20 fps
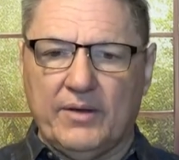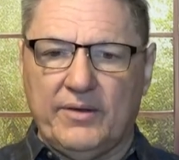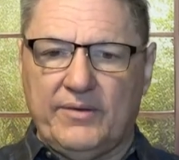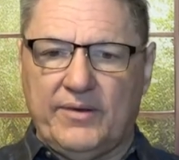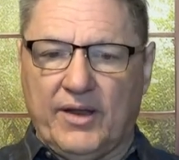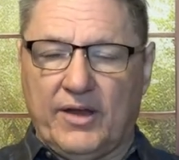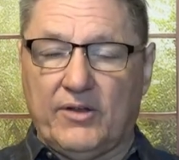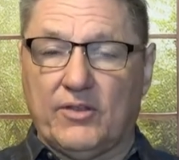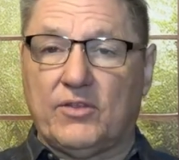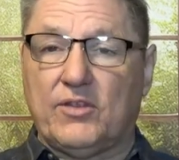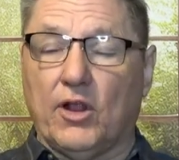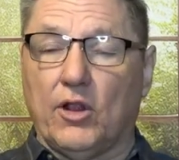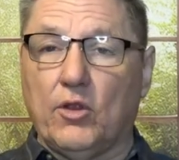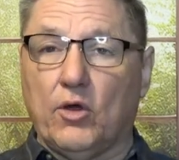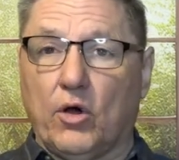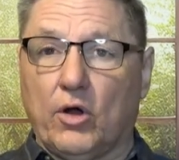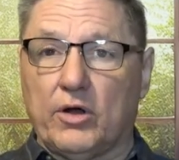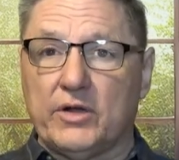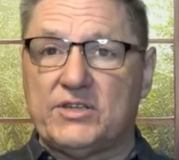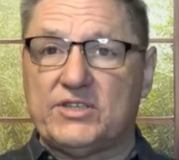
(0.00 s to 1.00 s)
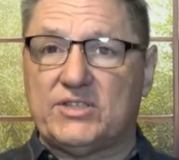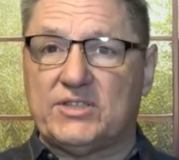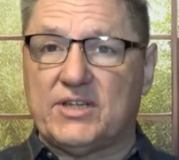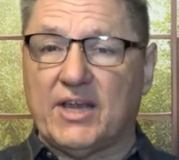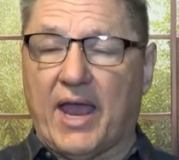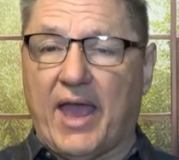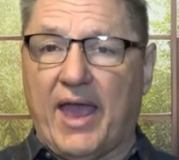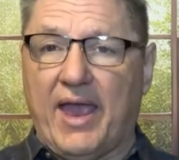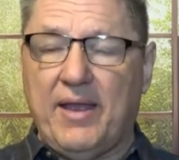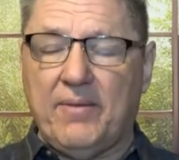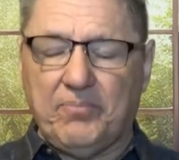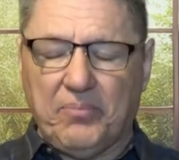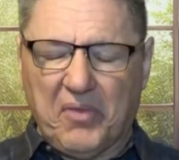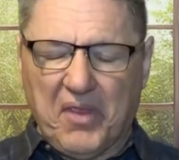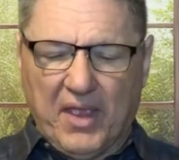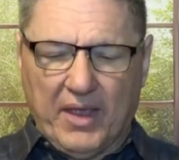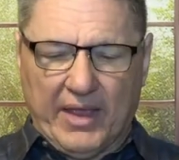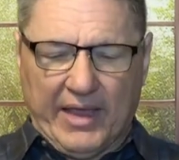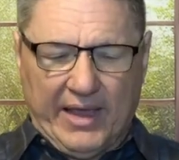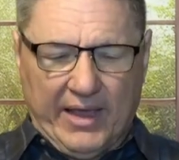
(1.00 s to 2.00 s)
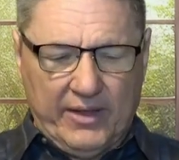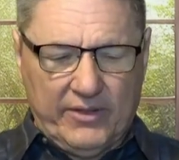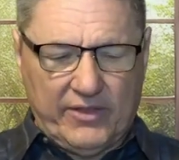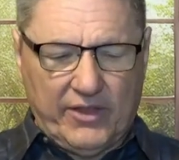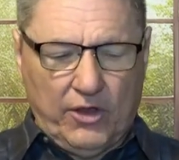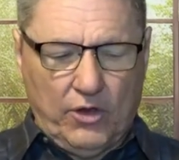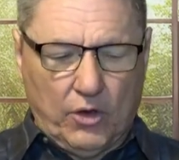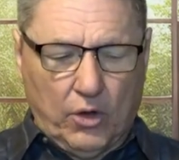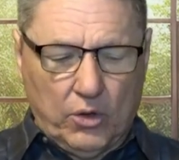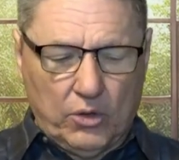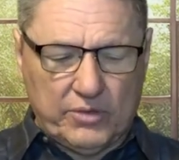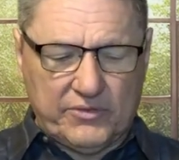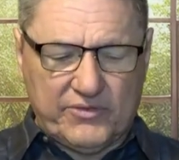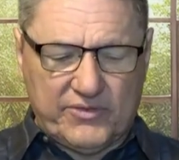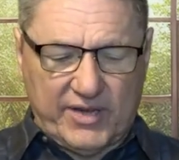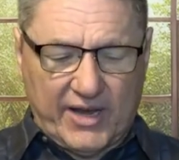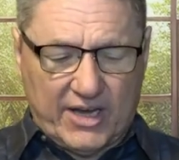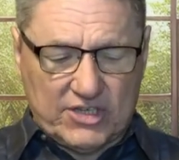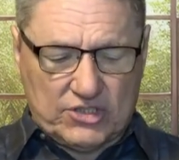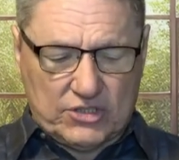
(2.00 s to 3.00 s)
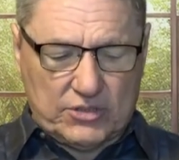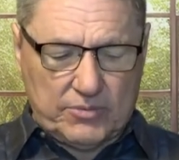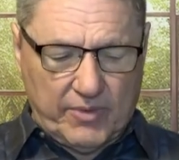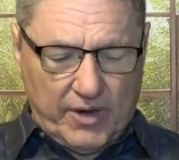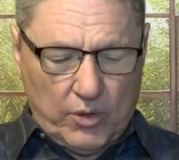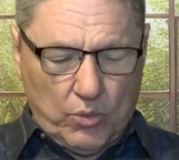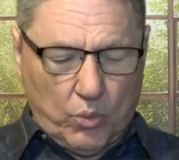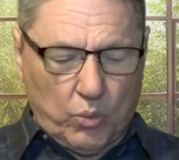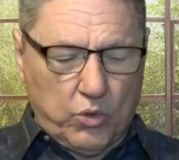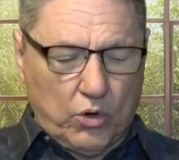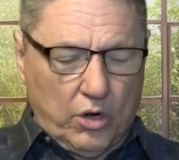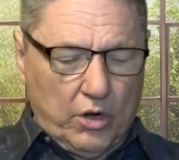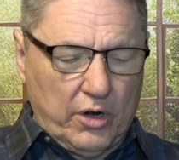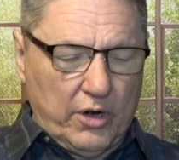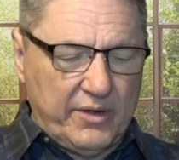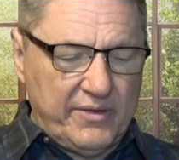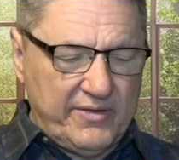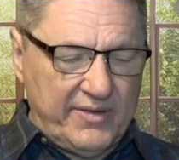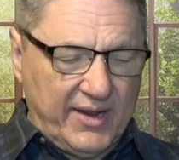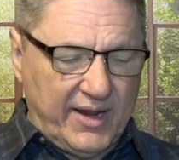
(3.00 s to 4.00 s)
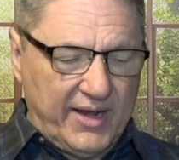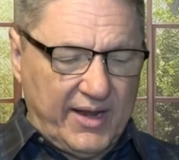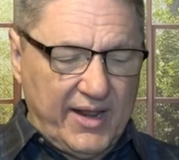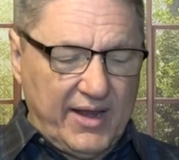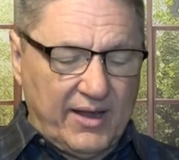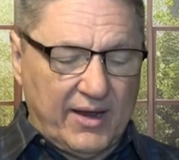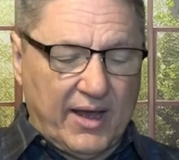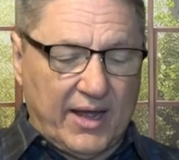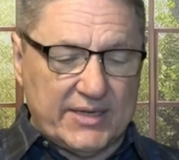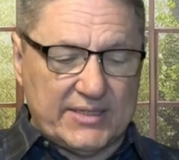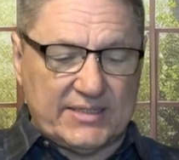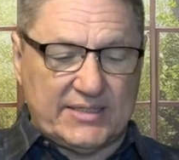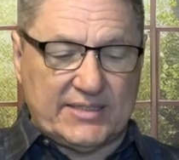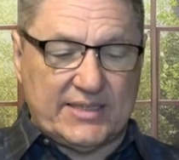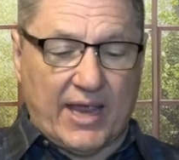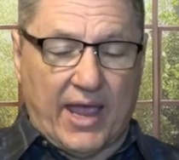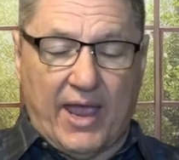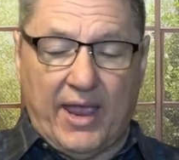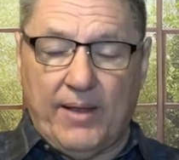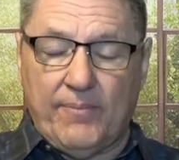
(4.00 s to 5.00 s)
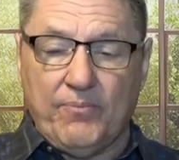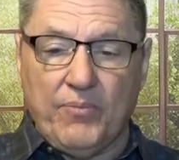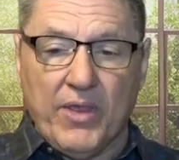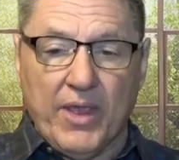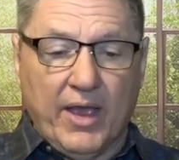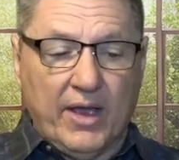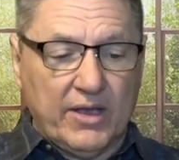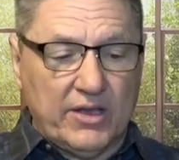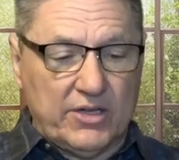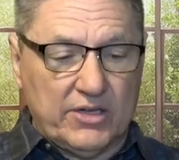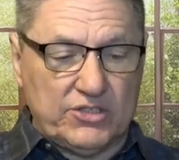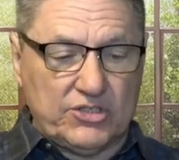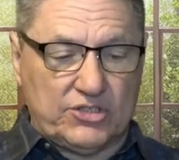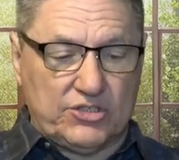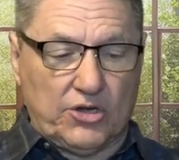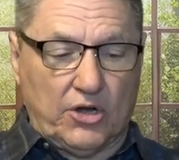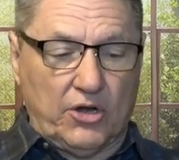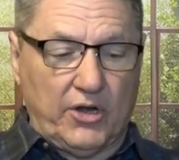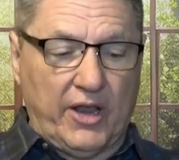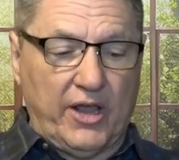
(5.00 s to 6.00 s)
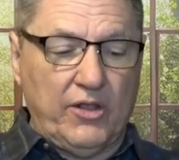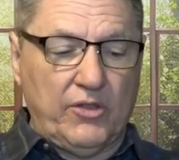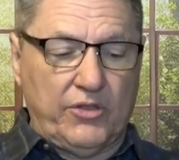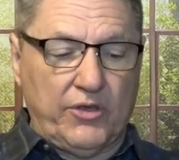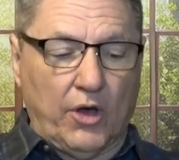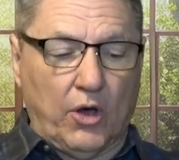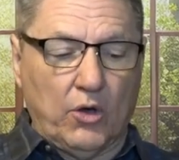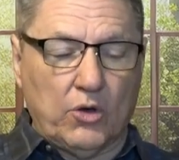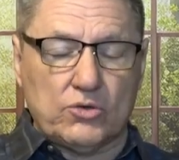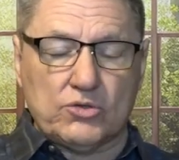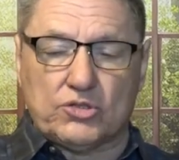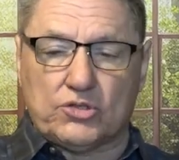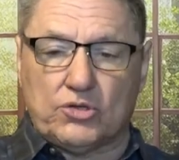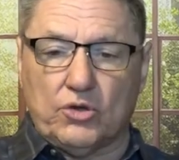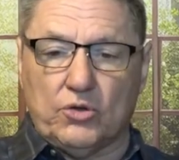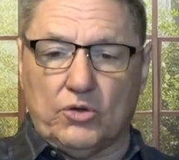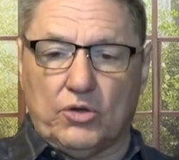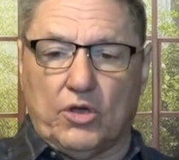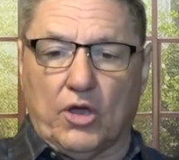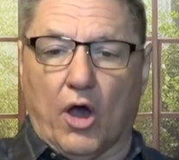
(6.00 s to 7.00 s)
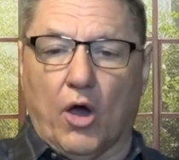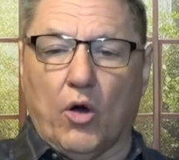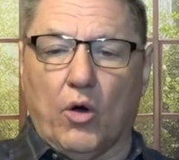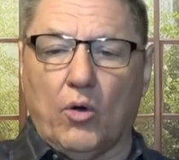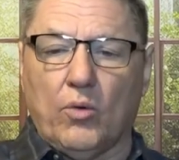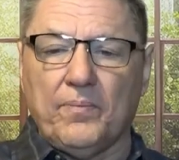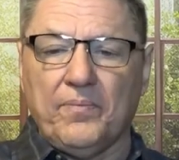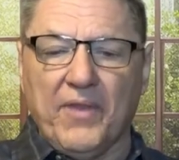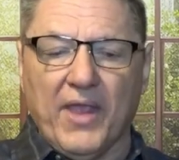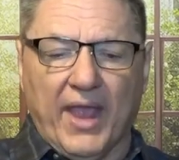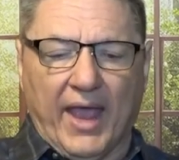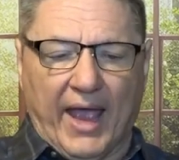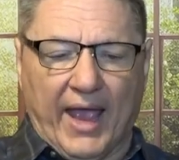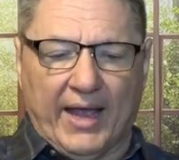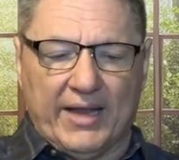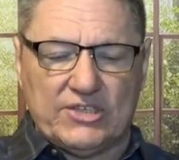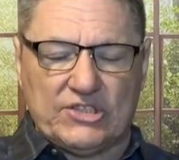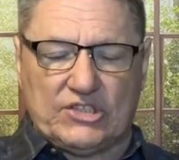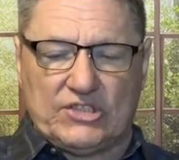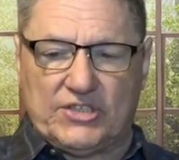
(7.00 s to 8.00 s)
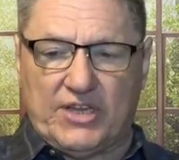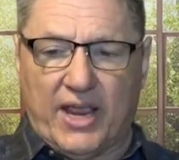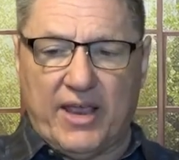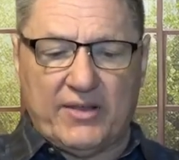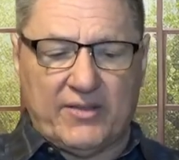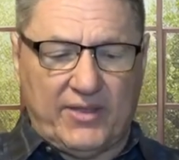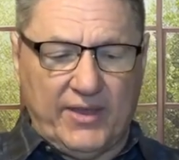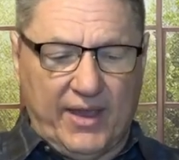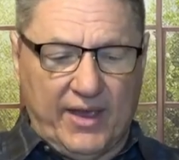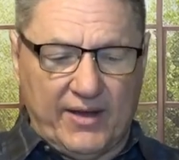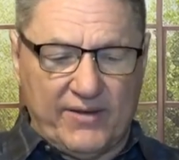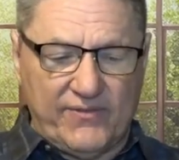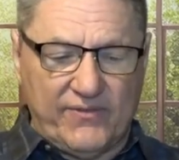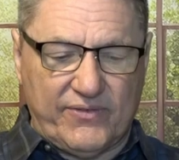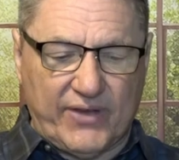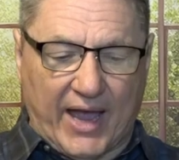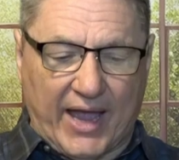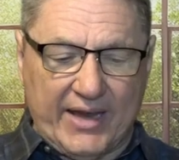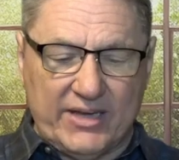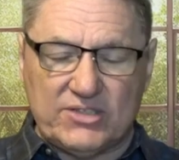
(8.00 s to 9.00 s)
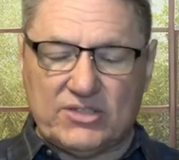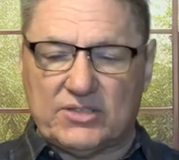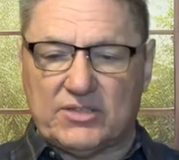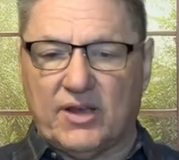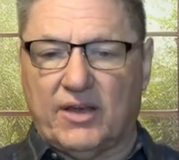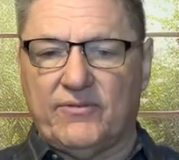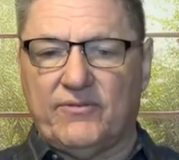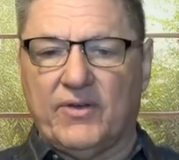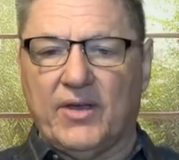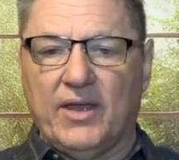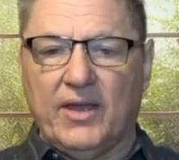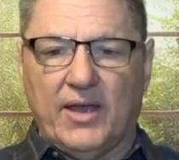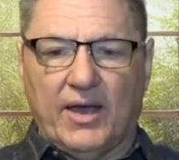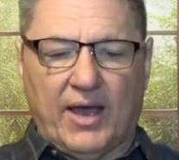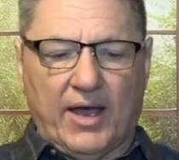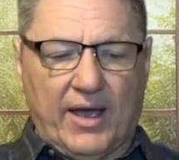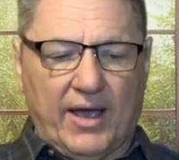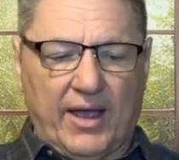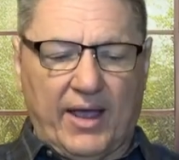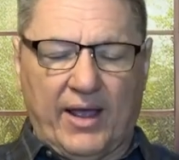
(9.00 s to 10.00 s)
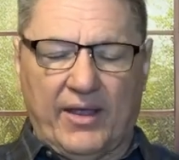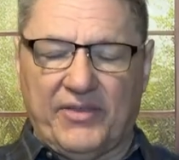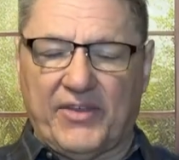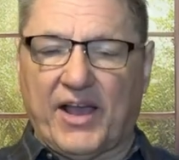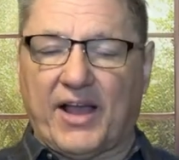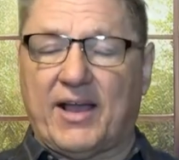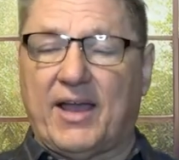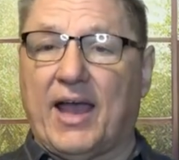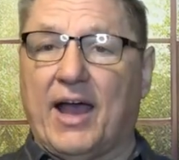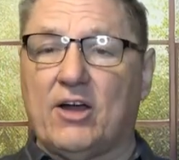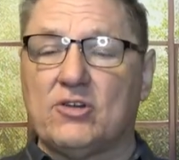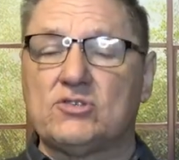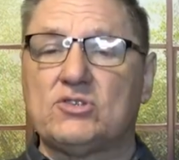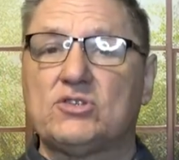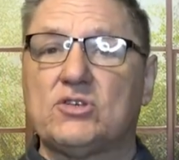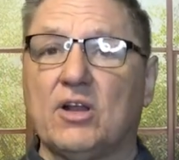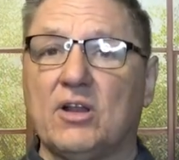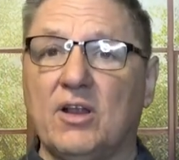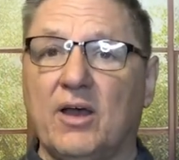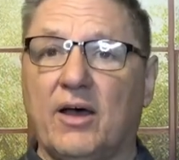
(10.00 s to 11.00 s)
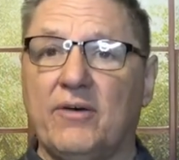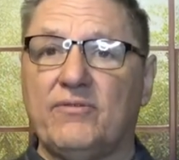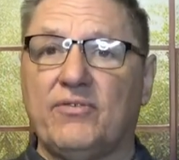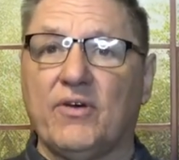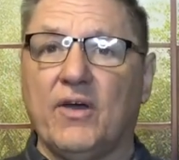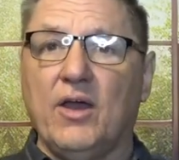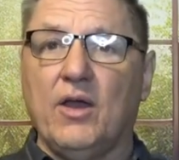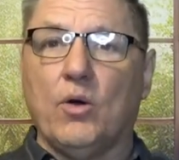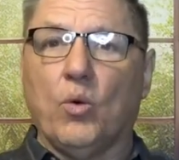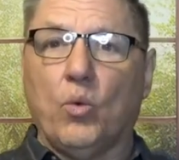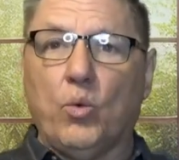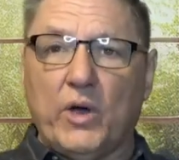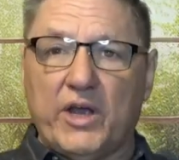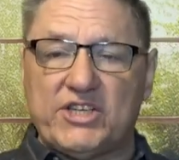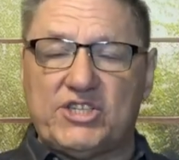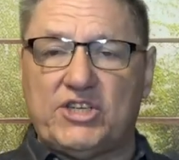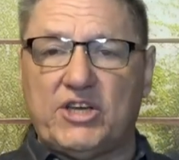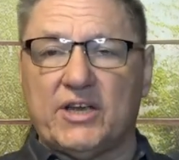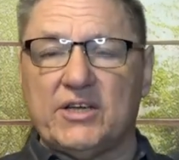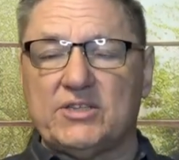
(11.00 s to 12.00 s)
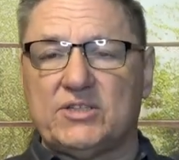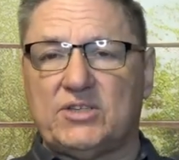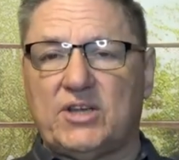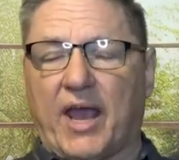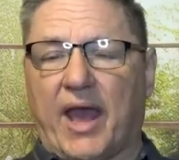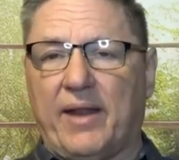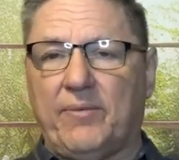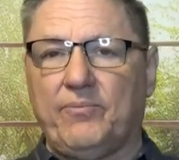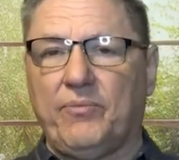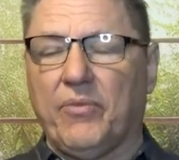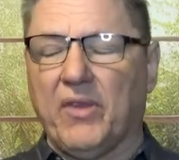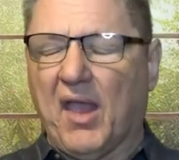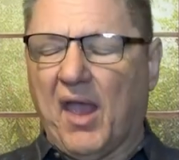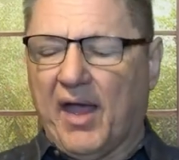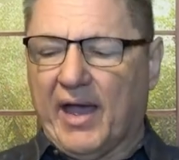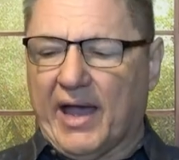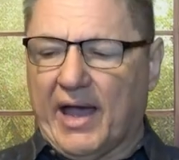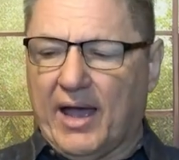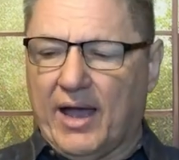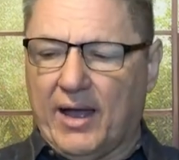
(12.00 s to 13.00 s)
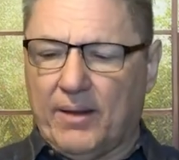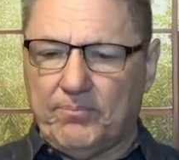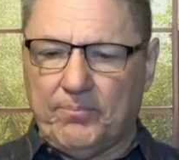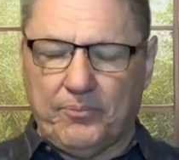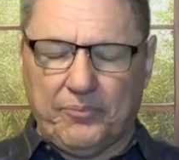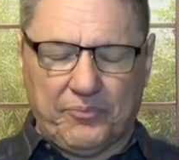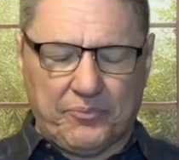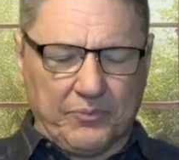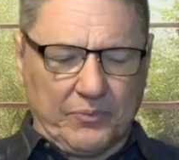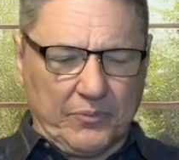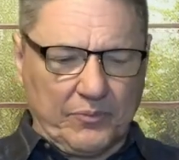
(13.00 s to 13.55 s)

Didn't the Lord say in the Old Testament word, did he not say concerning those who go and seek the advice of uh, and the counsel of witches and um,